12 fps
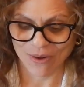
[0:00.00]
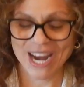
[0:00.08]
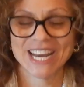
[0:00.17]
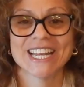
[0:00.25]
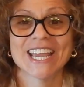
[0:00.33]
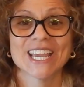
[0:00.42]

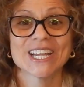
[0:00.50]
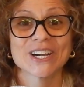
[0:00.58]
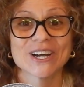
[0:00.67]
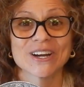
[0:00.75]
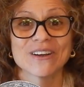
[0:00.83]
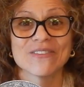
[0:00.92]
right
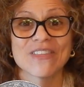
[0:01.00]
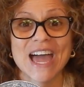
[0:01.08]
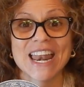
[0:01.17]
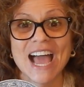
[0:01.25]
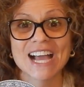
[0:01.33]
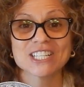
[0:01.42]
here
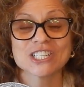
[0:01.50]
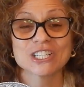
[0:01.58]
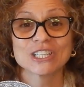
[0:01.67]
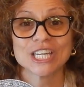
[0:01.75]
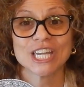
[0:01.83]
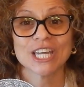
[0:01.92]
that
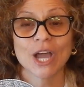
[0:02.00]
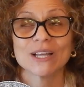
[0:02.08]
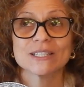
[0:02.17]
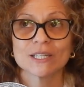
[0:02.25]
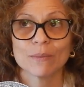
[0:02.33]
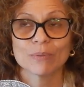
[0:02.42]
actually,
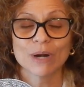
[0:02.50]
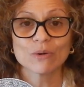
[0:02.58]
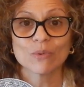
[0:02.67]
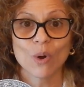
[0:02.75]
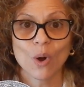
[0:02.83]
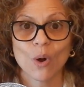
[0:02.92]
it's the bread
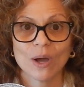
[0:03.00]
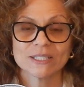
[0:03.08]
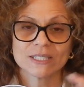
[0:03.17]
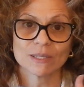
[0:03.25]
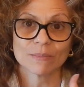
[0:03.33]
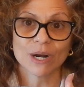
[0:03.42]

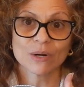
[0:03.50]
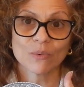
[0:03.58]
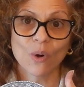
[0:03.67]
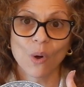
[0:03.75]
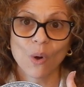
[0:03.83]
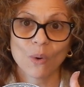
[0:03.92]

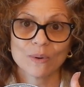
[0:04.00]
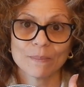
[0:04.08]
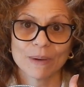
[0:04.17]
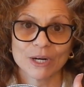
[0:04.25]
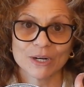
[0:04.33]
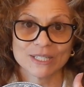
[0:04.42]
roll
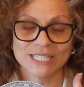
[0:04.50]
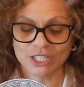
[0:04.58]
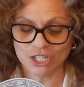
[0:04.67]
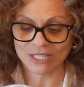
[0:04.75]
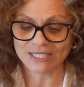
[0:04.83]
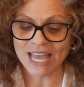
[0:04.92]
butter
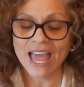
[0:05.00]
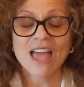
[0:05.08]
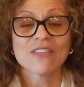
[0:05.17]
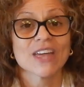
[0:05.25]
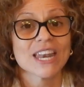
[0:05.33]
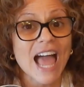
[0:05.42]
dishes
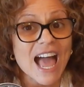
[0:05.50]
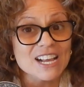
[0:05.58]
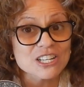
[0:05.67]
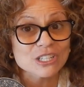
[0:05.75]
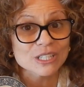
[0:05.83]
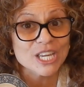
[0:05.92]
that
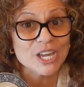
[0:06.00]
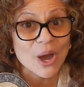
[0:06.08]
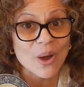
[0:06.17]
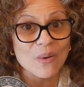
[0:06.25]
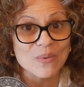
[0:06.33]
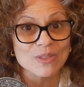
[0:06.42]
actually
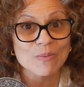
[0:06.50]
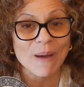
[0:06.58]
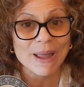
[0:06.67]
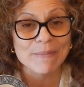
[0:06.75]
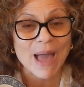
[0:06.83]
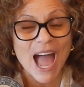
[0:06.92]
go with
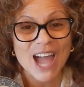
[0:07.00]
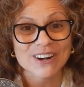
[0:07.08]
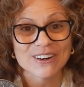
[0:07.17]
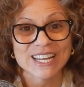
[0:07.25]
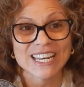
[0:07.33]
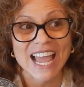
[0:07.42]
my
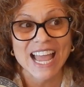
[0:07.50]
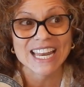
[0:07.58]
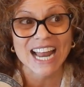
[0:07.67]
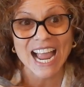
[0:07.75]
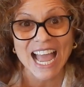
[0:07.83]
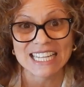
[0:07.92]
pattern, and
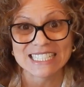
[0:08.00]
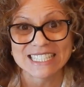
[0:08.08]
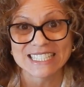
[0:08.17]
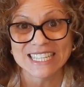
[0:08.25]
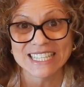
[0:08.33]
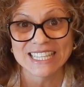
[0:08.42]
I hadn't
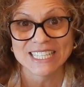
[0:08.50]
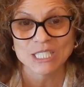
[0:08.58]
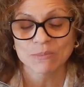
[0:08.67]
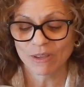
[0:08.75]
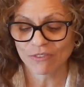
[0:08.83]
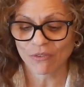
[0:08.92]
seen
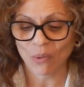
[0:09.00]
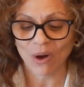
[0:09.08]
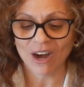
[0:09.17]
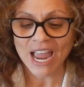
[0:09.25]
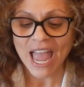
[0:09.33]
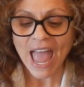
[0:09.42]
these
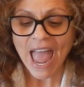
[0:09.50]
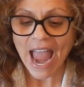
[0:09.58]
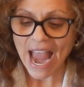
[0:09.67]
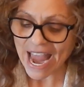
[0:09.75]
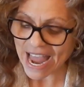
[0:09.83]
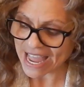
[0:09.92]
before.
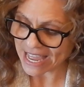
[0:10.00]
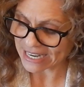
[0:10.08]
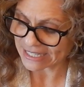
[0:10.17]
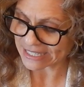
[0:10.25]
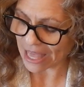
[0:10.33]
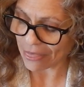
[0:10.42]

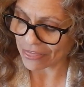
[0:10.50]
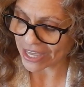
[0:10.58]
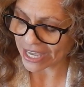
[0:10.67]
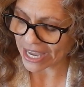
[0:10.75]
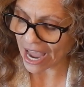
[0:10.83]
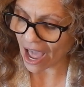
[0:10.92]
And
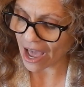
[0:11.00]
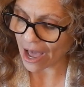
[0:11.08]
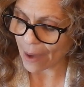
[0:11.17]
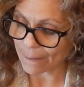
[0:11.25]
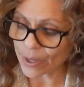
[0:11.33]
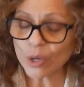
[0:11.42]
the
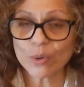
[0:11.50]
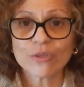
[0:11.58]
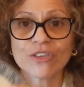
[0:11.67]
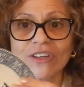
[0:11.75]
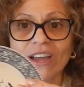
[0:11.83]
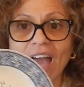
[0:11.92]
booth